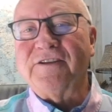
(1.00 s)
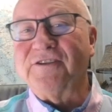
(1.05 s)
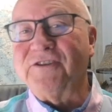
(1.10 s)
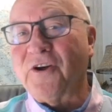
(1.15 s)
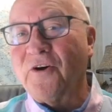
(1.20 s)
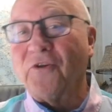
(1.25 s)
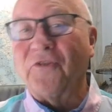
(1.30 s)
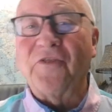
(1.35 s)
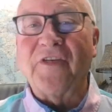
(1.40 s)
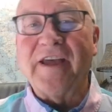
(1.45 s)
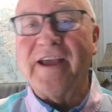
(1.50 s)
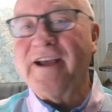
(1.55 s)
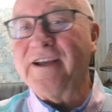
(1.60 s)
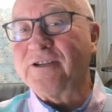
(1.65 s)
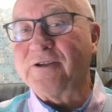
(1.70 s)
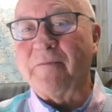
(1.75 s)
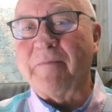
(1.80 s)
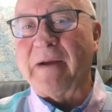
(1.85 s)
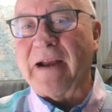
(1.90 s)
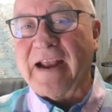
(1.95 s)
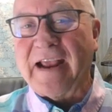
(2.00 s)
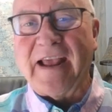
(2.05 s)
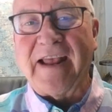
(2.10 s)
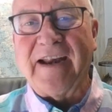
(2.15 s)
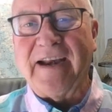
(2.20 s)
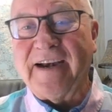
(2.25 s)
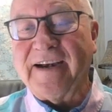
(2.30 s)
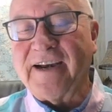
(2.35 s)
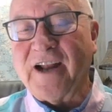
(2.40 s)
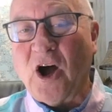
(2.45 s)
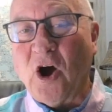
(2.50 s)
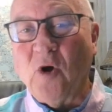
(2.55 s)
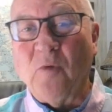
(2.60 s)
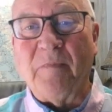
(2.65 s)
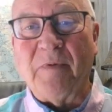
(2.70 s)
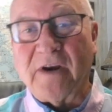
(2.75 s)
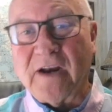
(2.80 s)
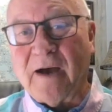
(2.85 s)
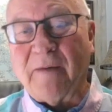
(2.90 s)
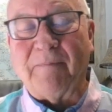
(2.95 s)
So things are beginning to
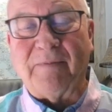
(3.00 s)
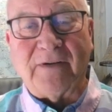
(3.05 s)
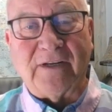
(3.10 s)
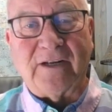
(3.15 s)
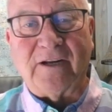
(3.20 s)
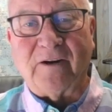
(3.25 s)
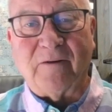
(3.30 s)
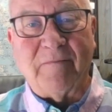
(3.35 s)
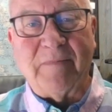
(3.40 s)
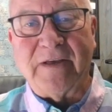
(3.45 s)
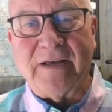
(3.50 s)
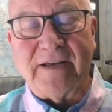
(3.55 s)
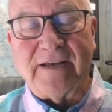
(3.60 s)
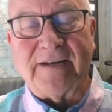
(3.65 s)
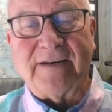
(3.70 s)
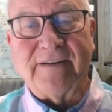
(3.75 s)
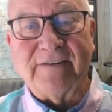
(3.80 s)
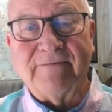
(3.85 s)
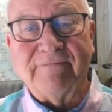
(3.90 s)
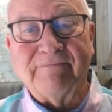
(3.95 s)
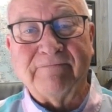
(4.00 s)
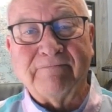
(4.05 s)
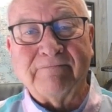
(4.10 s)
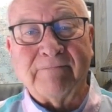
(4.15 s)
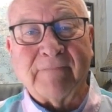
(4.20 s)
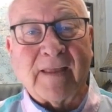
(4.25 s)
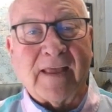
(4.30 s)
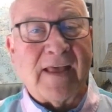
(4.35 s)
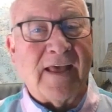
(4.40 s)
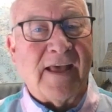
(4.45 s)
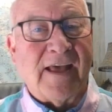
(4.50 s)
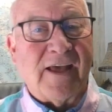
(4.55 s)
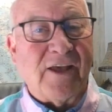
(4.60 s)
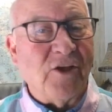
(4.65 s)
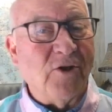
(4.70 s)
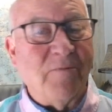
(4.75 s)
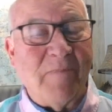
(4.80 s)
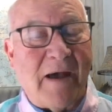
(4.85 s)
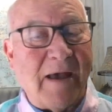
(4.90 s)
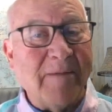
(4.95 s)
open up a little bit.
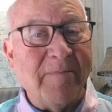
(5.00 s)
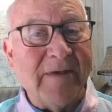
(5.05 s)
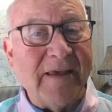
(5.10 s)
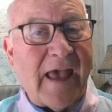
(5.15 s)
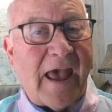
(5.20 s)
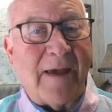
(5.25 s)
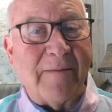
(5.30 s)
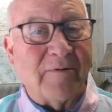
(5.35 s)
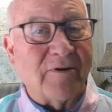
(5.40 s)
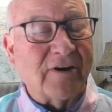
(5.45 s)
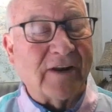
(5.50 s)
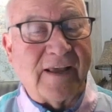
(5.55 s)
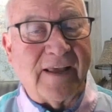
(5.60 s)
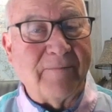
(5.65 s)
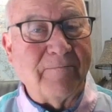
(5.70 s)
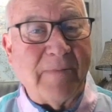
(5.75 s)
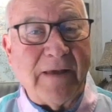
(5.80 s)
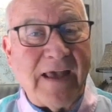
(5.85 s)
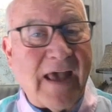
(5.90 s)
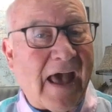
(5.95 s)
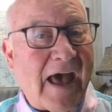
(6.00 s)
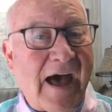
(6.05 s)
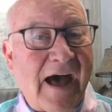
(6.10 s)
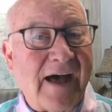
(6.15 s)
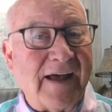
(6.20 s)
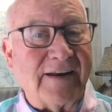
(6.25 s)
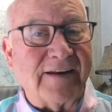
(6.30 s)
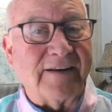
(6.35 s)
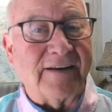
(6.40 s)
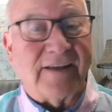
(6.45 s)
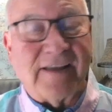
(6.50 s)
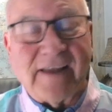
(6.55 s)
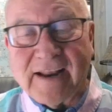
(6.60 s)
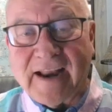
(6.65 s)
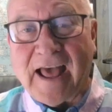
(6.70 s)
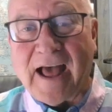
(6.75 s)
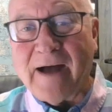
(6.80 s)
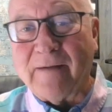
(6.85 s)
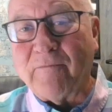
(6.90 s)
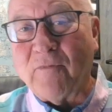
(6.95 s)
You may be able to be out and
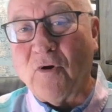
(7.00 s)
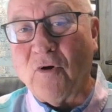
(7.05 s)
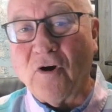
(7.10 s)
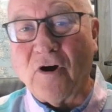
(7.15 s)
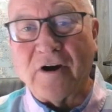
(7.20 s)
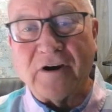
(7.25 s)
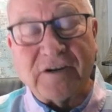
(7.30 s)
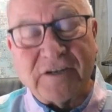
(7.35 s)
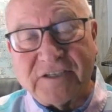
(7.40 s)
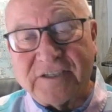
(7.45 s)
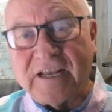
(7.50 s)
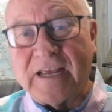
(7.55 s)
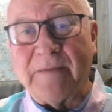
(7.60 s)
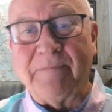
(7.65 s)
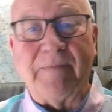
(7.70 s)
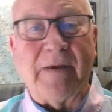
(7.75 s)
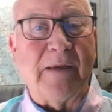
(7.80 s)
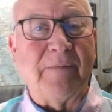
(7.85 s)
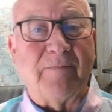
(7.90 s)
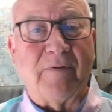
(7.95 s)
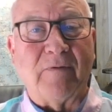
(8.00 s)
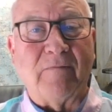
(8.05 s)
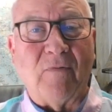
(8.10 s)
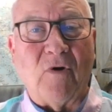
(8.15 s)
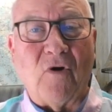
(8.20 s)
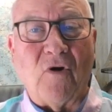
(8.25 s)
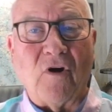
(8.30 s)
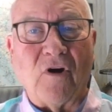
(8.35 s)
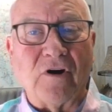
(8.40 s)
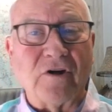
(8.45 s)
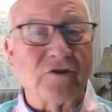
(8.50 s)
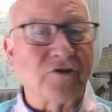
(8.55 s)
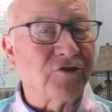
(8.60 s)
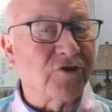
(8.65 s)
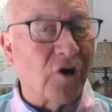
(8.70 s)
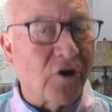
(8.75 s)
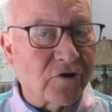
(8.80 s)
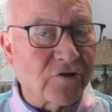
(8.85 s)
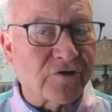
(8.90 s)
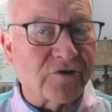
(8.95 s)
get out more and see people more.
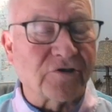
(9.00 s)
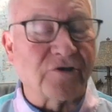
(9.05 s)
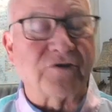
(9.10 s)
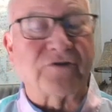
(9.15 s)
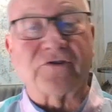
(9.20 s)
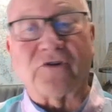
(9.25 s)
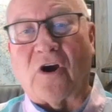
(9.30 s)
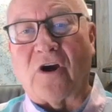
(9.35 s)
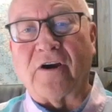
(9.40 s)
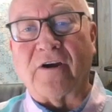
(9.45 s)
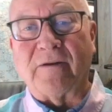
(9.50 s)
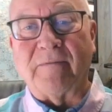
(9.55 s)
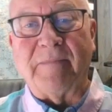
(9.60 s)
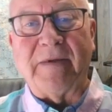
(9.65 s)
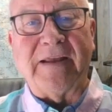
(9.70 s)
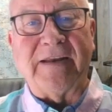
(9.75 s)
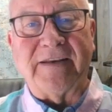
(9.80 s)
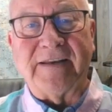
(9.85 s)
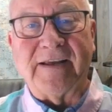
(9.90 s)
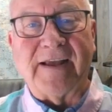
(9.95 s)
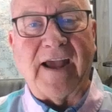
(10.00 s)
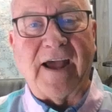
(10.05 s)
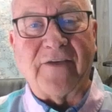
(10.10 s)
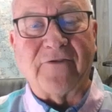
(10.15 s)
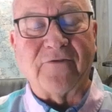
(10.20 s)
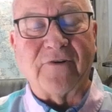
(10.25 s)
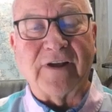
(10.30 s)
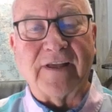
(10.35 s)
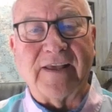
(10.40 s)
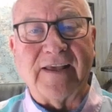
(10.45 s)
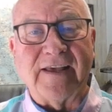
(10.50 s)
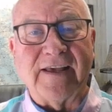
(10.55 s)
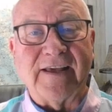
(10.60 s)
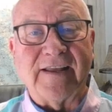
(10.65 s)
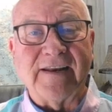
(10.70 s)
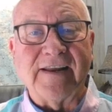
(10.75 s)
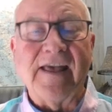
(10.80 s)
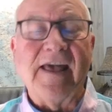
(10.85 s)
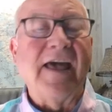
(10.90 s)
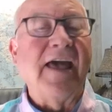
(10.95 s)
Churches are starting to meet together
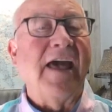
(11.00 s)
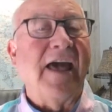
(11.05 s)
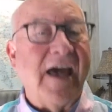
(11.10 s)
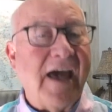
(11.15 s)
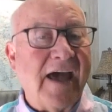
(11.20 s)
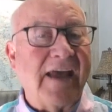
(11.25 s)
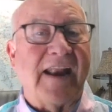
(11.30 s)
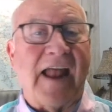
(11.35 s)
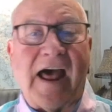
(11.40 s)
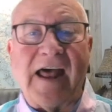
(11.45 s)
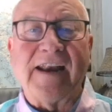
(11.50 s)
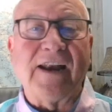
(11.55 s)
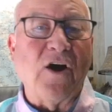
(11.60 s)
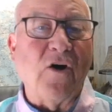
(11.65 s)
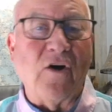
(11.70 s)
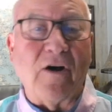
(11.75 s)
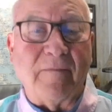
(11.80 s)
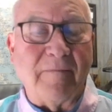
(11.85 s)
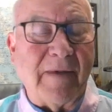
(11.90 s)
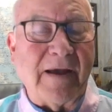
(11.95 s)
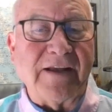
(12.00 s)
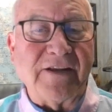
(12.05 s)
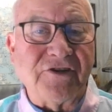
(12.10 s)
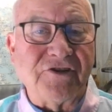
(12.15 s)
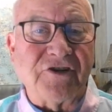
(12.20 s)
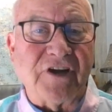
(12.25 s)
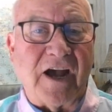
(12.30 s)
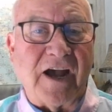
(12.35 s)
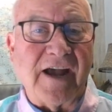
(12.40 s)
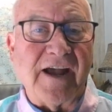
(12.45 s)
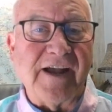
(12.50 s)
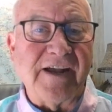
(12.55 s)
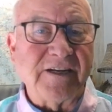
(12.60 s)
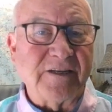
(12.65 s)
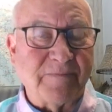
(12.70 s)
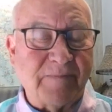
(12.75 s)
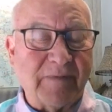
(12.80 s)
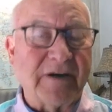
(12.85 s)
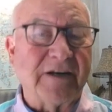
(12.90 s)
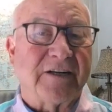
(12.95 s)
again. And I know it may
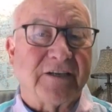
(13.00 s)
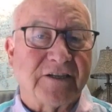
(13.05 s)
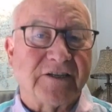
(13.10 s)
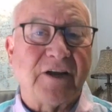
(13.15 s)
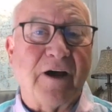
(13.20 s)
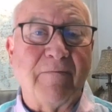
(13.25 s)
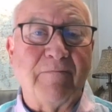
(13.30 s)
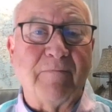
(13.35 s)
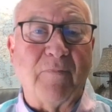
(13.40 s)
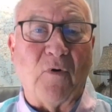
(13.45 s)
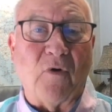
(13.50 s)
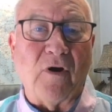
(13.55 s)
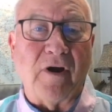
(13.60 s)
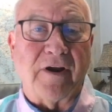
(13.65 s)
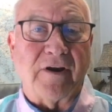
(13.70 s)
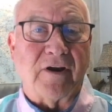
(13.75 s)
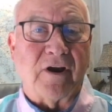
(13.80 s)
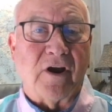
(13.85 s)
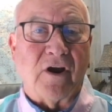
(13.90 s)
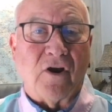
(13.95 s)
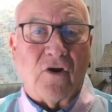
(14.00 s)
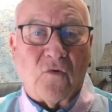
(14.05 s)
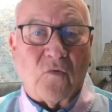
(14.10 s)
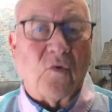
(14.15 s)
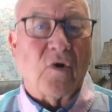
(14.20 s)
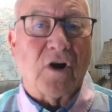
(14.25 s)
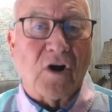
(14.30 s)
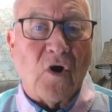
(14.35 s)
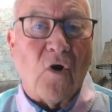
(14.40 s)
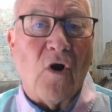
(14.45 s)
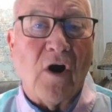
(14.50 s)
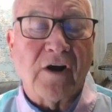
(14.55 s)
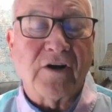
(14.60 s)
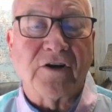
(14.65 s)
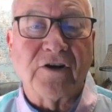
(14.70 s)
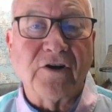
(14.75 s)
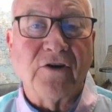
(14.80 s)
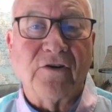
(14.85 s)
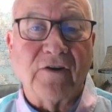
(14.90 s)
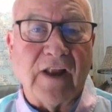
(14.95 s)
change, but at some point, we're going
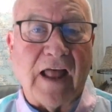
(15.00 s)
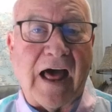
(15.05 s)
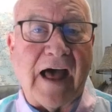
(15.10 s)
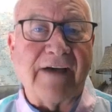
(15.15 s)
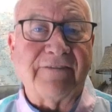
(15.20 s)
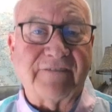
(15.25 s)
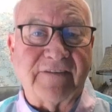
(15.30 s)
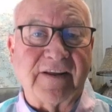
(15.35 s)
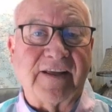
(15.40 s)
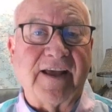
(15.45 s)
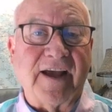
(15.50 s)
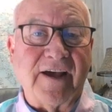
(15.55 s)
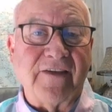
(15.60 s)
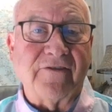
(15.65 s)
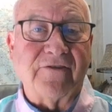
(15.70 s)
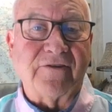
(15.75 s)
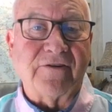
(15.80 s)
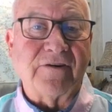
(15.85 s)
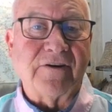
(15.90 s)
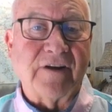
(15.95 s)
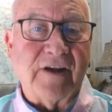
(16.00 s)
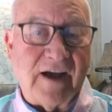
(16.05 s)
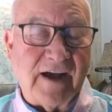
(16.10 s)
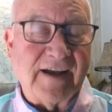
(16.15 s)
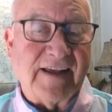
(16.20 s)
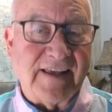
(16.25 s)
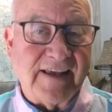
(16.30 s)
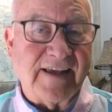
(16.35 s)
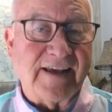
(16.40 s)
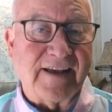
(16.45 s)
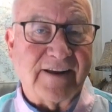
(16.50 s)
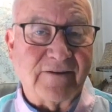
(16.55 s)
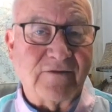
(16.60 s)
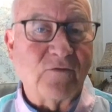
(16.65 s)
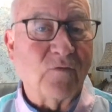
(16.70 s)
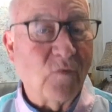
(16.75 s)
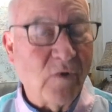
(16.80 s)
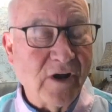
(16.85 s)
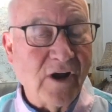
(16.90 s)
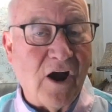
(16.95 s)
to do life together again.
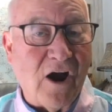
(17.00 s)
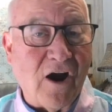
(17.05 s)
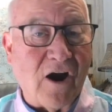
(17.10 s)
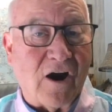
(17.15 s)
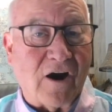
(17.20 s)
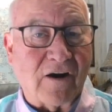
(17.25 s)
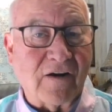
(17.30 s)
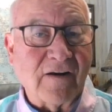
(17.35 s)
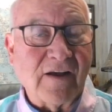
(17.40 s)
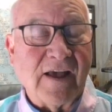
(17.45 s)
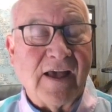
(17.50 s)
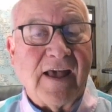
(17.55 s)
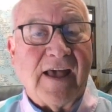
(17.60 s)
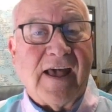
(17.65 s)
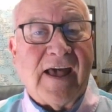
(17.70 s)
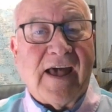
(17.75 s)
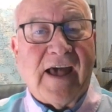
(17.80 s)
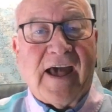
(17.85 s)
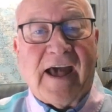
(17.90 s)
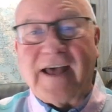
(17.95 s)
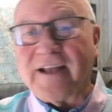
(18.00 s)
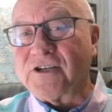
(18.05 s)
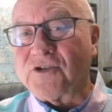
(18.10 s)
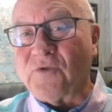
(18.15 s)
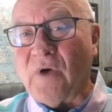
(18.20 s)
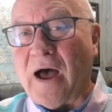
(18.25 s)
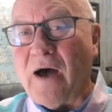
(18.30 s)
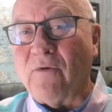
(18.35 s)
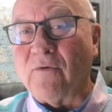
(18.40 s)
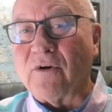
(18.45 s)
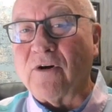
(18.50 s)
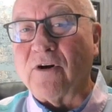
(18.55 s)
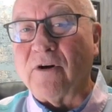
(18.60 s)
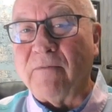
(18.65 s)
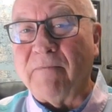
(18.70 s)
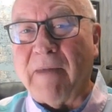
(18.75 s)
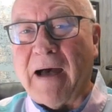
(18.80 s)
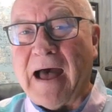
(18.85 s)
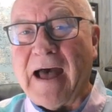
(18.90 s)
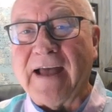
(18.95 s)
We are. And so I want to
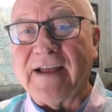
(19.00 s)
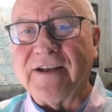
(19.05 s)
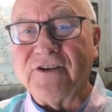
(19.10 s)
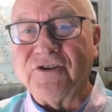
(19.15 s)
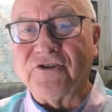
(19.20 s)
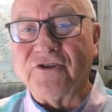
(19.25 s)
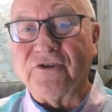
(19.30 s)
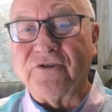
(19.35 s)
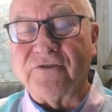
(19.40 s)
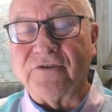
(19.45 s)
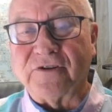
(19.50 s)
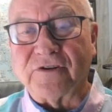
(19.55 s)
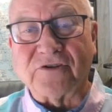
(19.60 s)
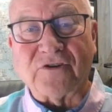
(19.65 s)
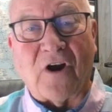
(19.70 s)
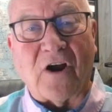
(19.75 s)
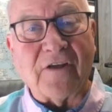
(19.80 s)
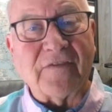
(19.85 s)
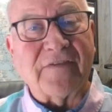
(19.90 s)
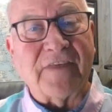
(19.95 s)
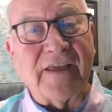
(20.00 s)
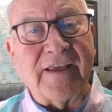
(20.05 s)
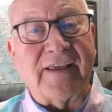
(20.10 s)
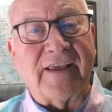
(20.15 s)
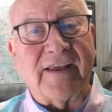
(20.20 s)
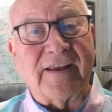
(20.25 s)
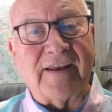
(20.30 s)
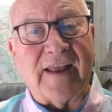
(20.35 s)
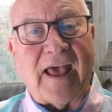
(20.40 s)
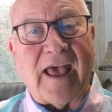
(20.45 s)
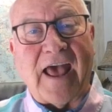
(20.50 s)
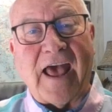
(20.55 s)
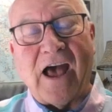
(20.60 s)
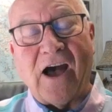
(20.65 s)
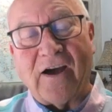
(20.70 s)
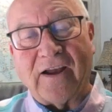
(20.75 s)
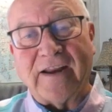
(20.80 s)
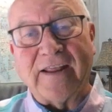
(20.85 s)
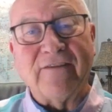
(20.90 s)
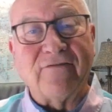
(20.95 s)
remind you to start thinking
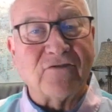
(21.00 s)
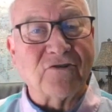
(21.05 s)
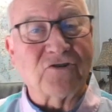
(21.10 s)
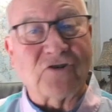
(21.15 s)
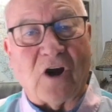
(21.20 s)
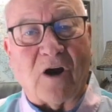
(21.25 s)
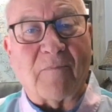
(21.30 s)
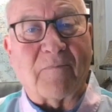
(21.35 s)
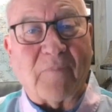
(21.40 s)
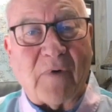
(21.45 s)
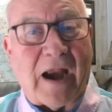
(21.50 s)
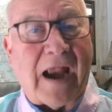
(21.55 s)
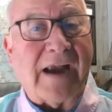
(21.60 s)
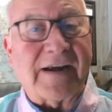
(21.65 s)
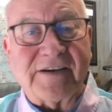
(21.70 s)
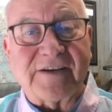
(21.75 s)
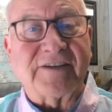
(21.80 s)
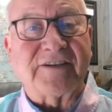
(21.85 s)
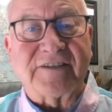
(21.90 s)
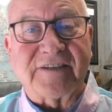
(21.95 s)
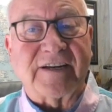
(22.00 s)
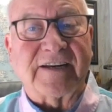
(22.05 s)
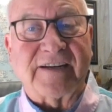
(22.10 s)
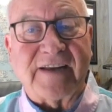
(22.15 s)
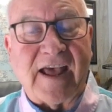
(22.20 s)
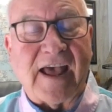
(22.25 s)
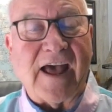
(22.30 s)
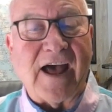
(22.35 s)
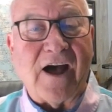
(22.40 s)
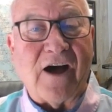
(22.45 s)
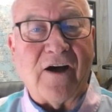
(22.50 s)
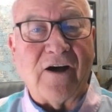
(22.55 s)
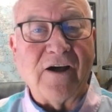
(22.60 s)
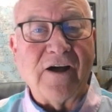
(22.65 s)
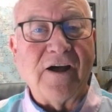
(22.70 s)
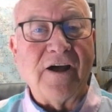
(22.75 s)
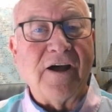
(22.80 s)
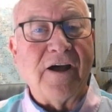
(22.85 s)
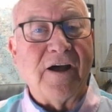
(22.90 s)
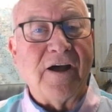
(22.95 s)
now and even start practicing now